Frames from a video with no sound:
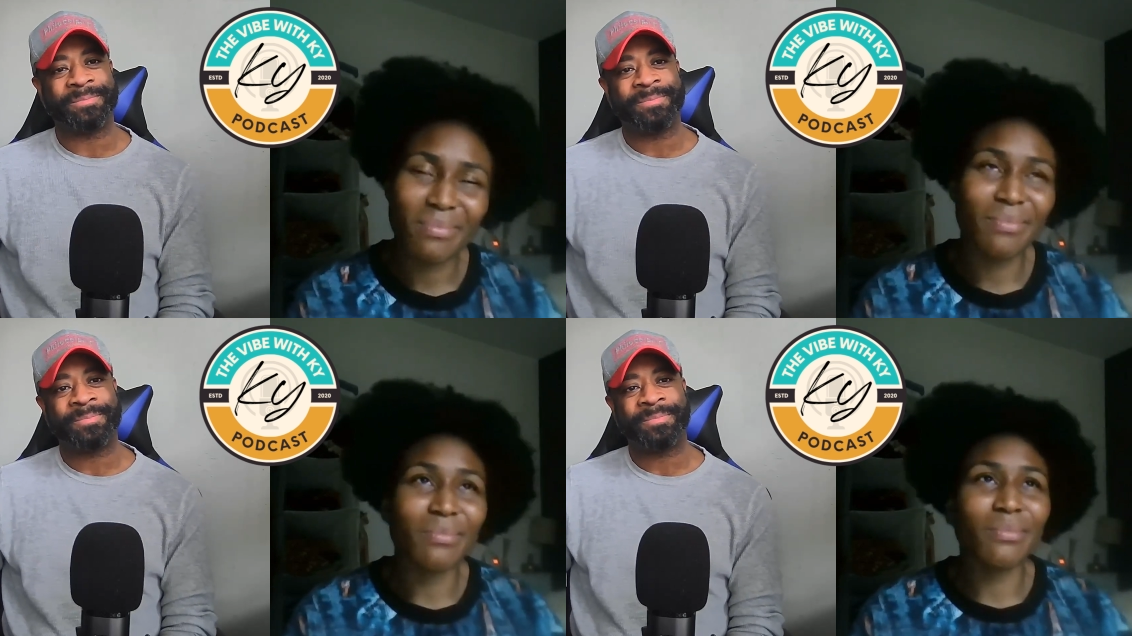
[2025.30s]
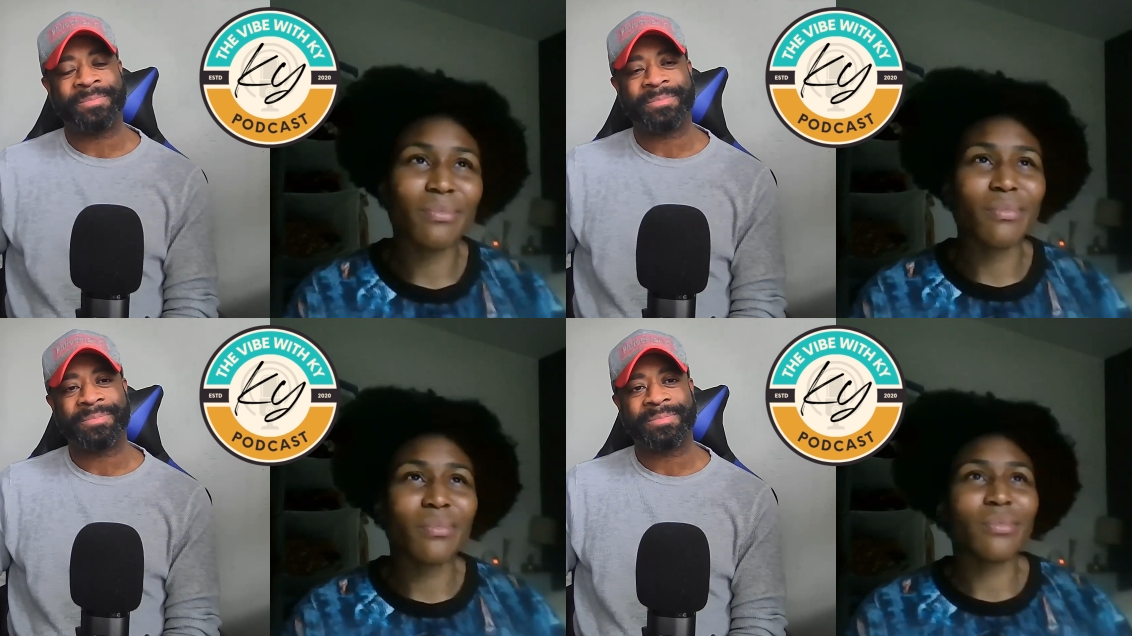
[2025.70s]

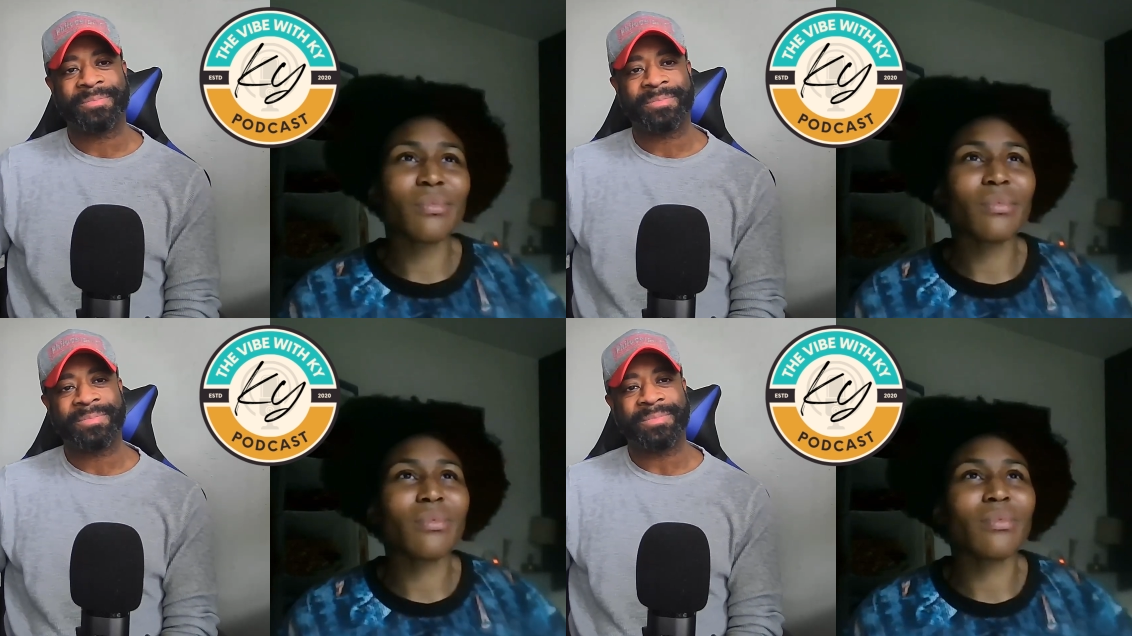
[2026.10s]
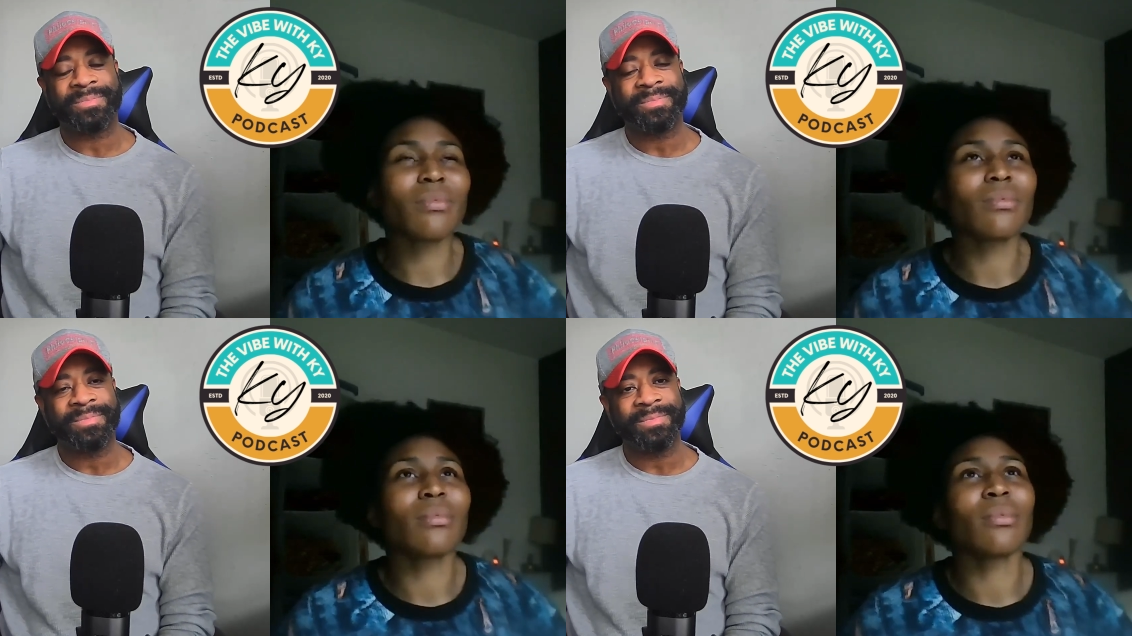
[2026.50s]

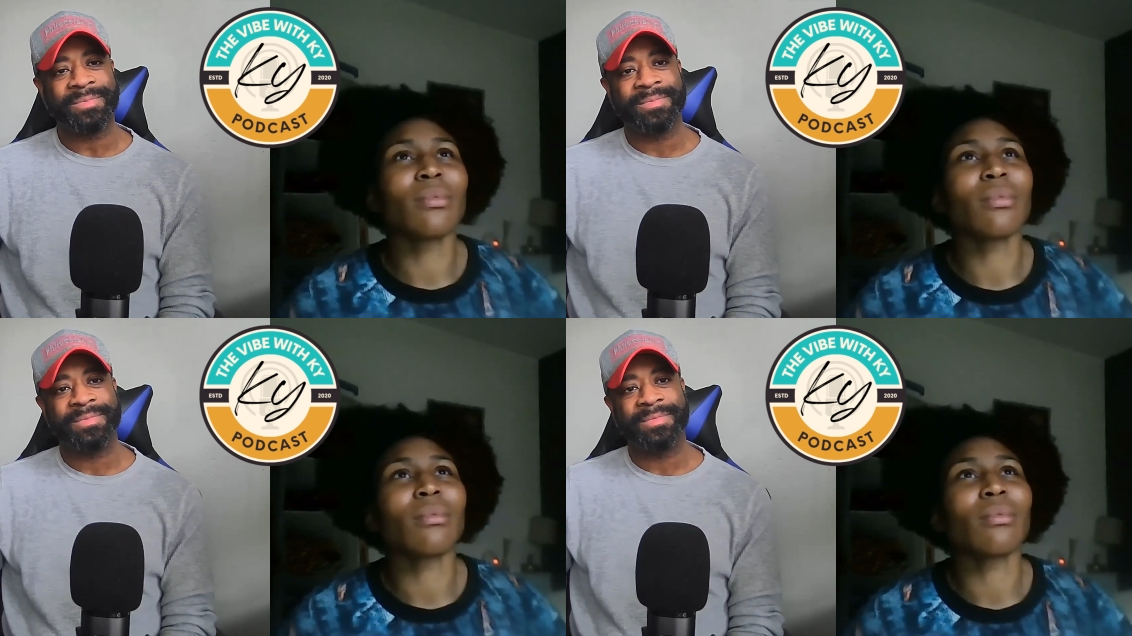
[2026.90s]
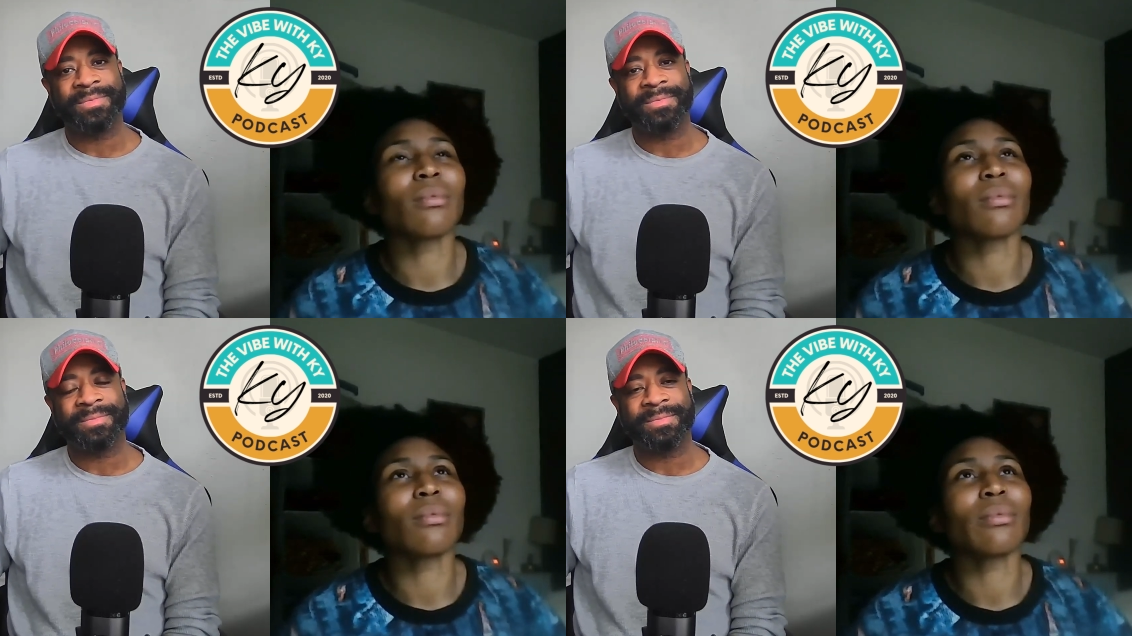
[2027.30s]

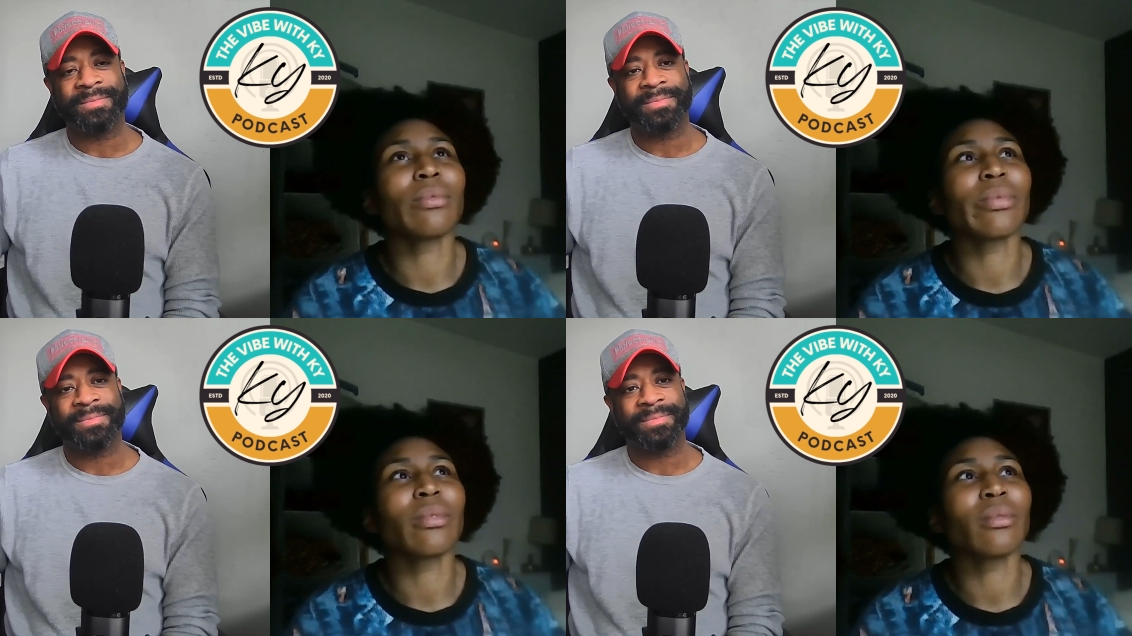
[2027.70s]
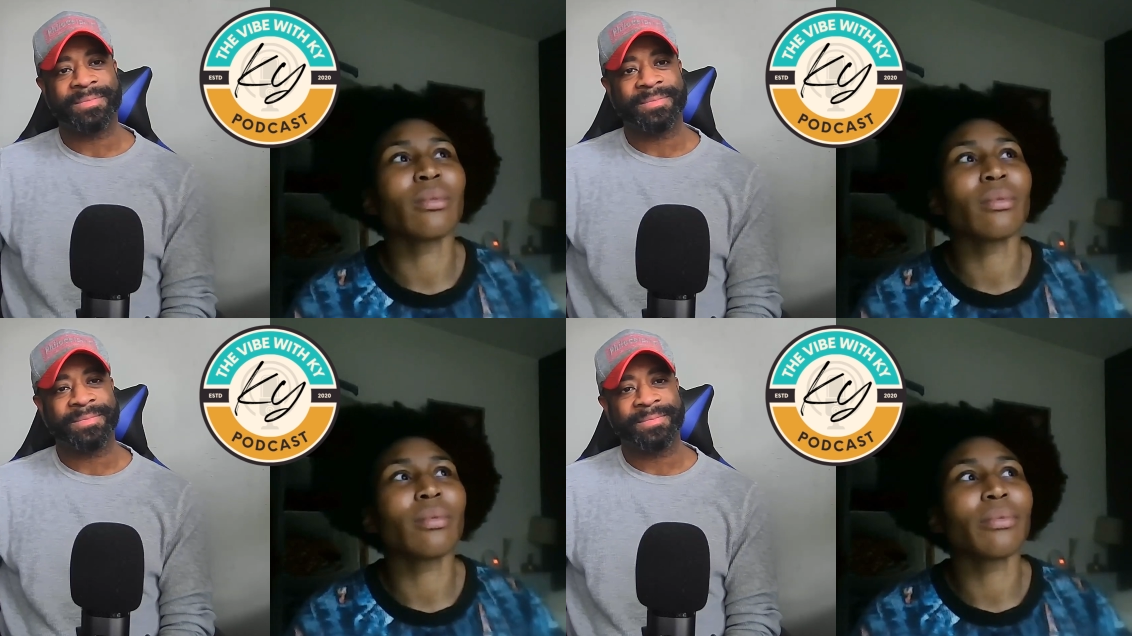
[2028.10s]

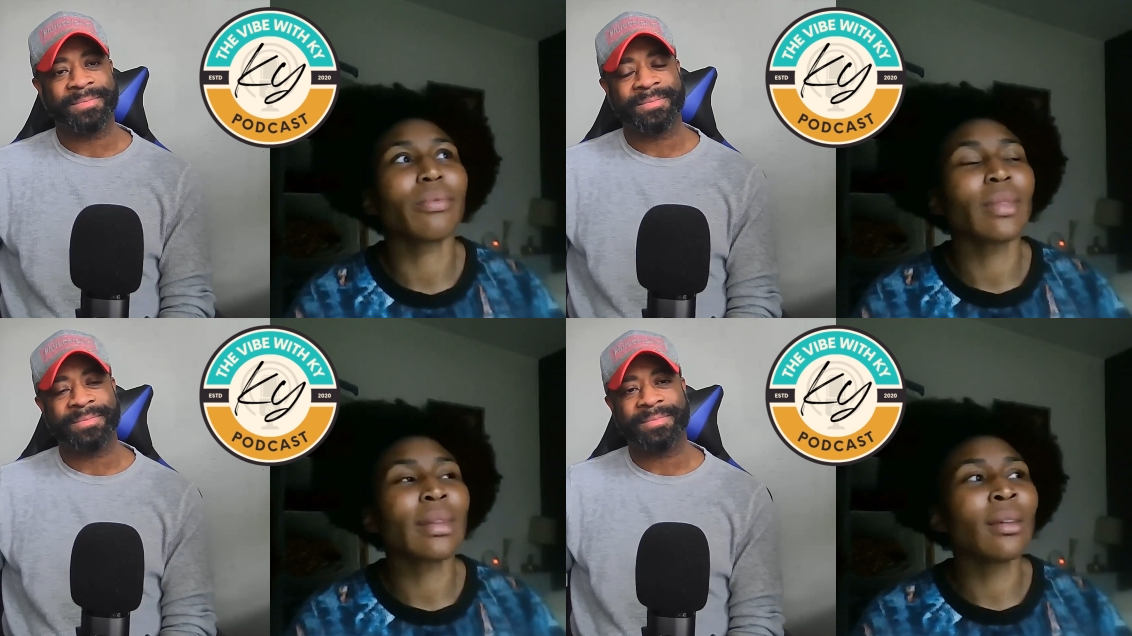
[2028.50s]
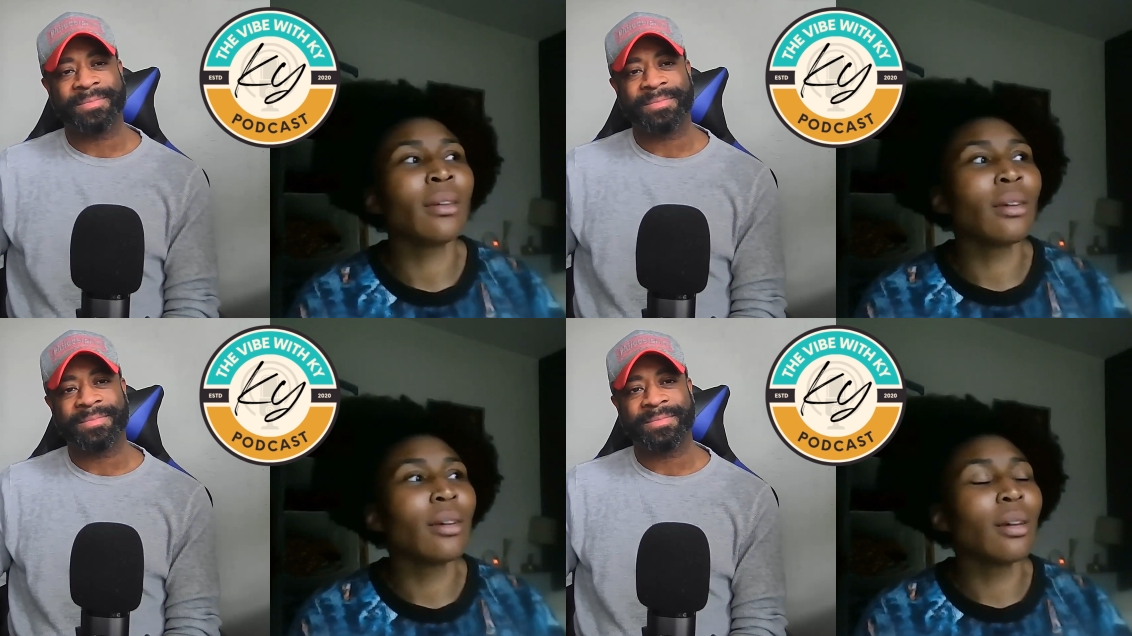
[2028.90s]

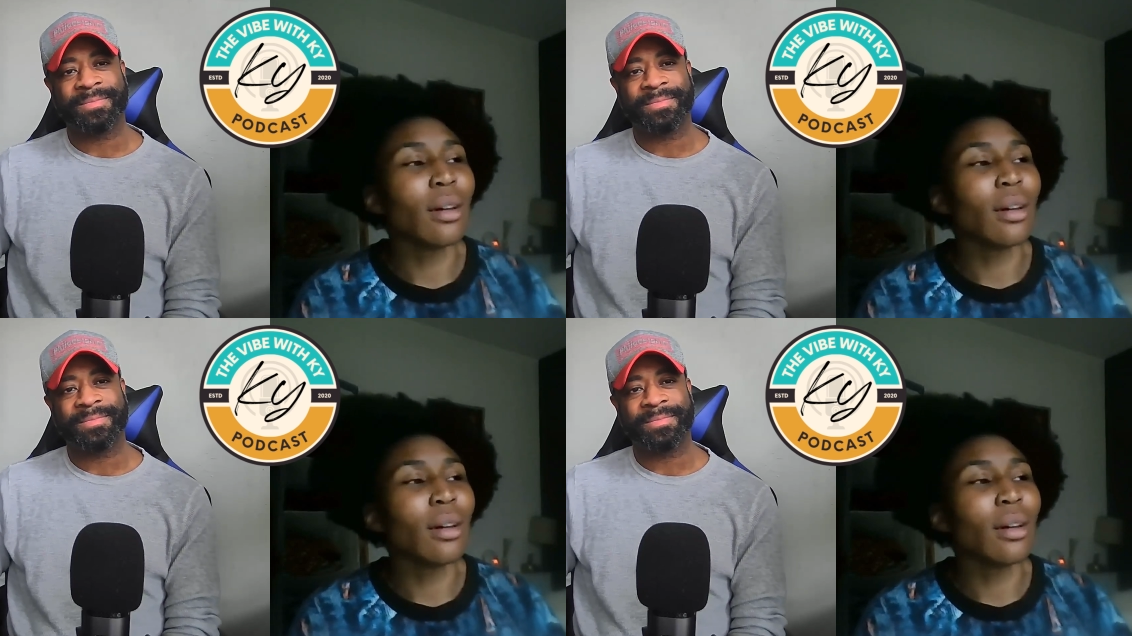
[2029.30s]
No one is speaking in this clip.